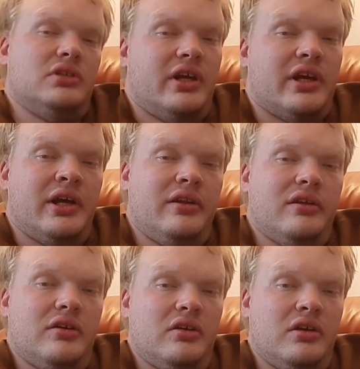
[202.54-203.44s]
And
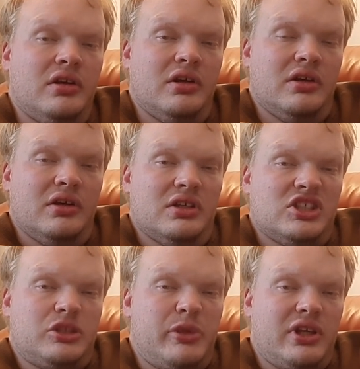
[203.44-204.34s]
uh,
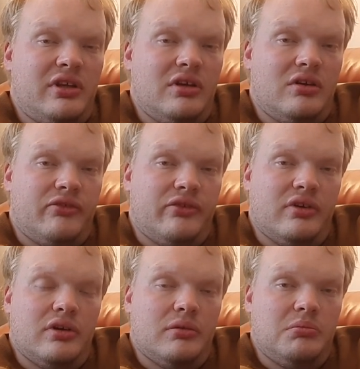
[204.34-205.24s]
speaking of
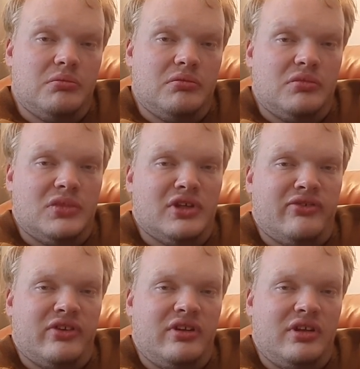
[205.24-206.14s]
uh,
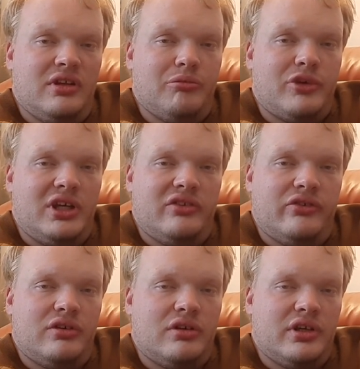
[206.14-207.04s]
fatigue and brain
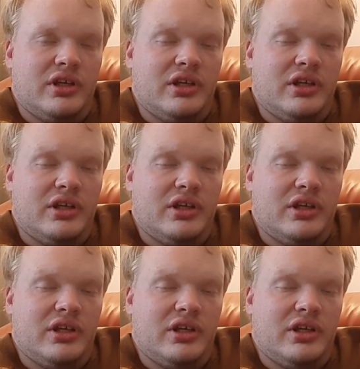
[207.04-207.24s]
fog,